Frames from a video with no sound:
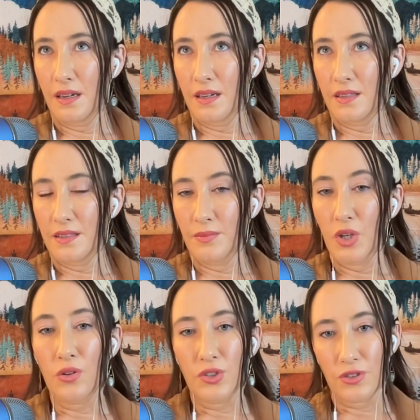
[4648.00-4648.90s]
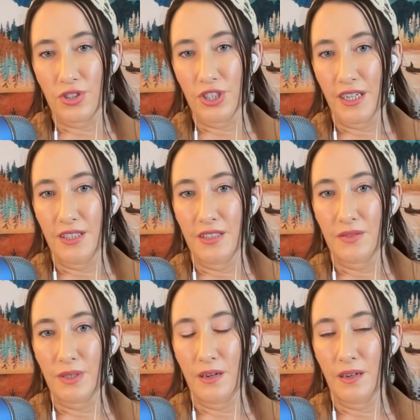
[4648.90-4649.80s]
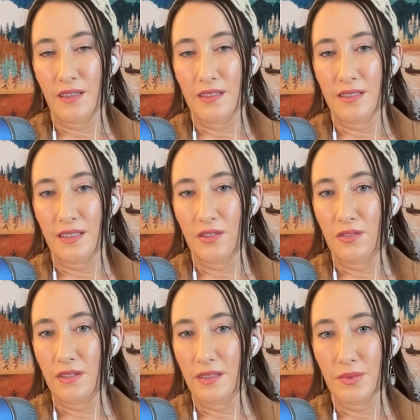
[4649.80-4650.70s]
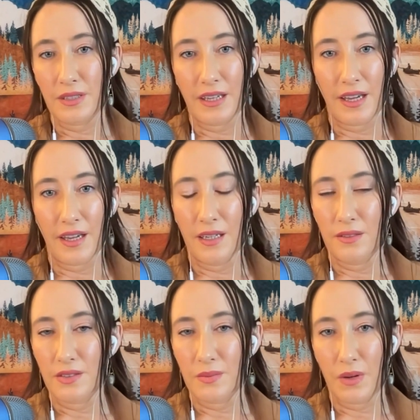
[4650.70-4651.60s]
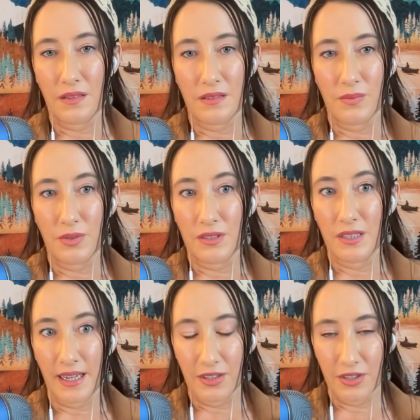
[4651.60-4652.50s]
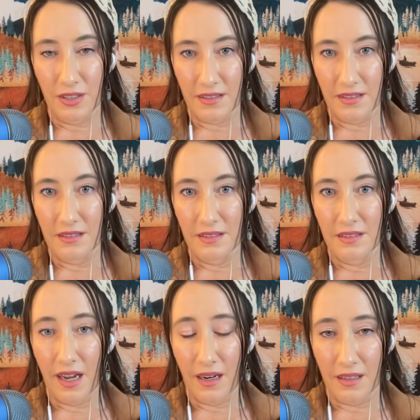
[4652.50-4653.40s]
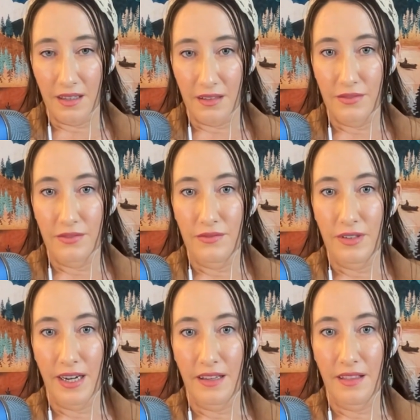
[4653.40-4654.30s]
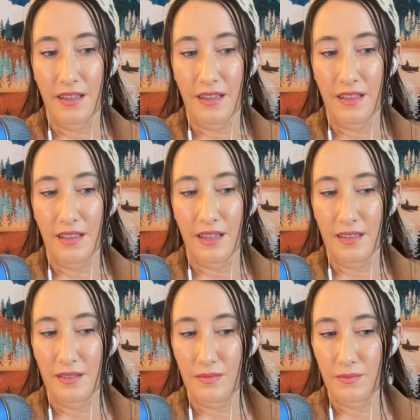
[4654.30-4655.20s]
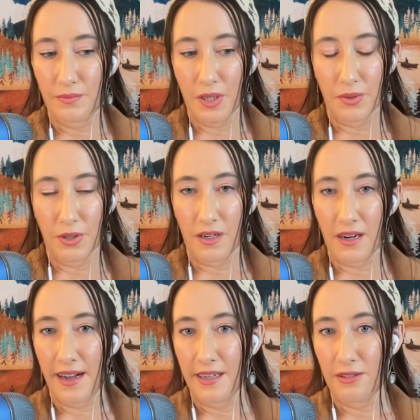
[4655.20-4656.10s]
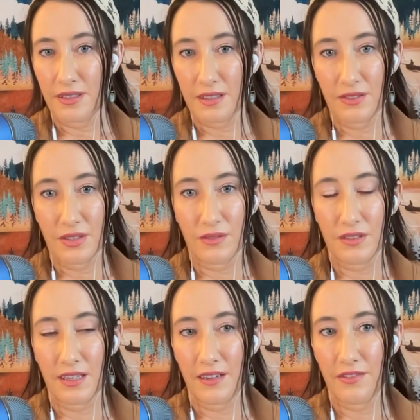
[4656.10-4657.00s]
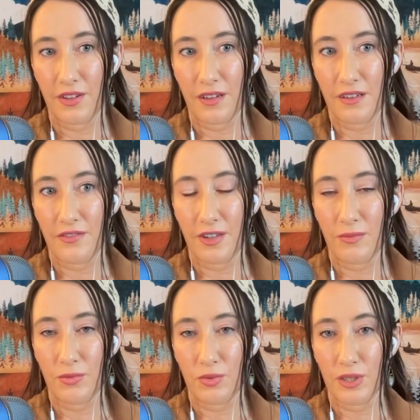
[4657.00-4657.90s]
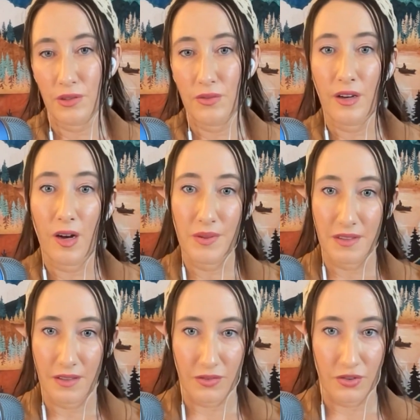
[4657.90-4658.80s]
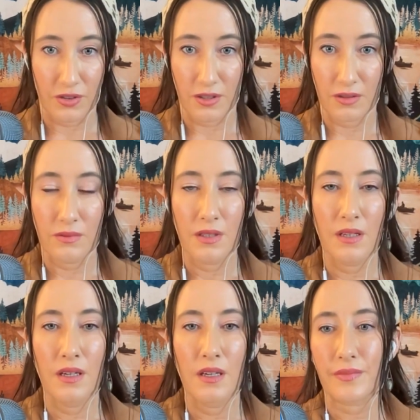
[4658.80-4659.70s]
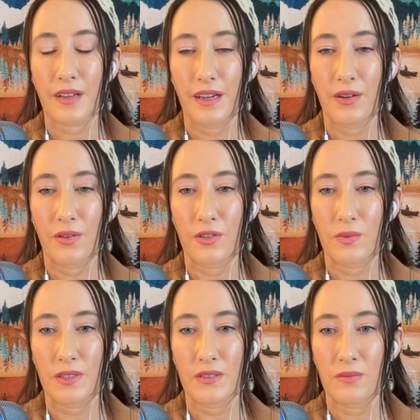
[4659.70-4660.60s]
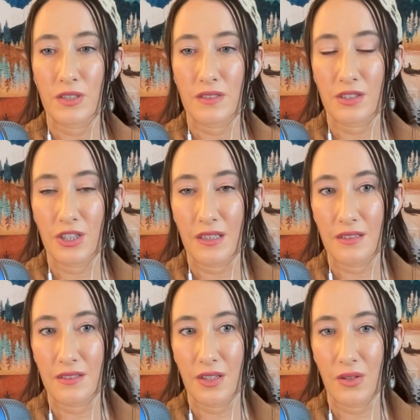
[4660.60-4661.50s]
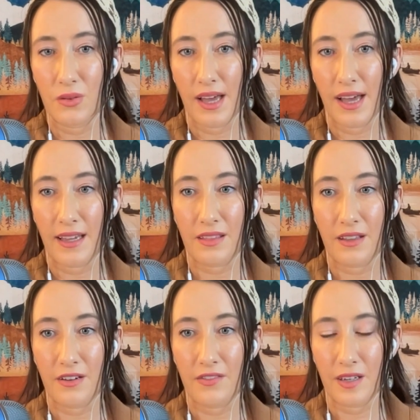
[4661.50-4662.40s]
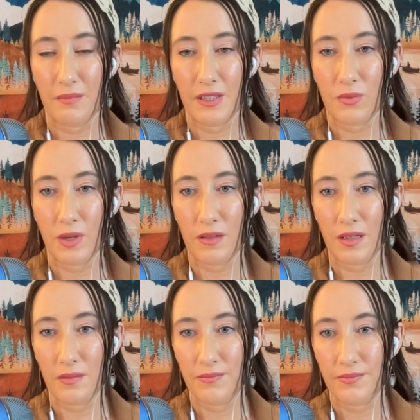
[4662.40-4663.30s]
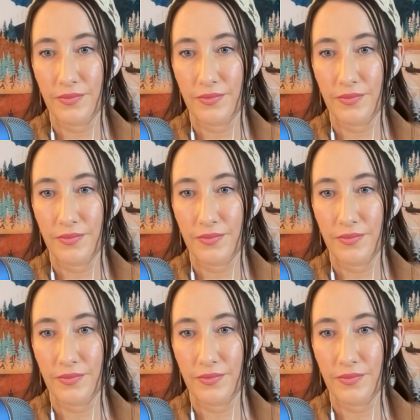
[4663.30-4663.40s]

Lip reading: some cultural changes regarding this incredibly irresponsible, dangerous narrative, right? That people are at higher risk of suicide if they're not affirmed, when we know the opposite is true. I know there's been some recent changes in the UK that are very much welcome.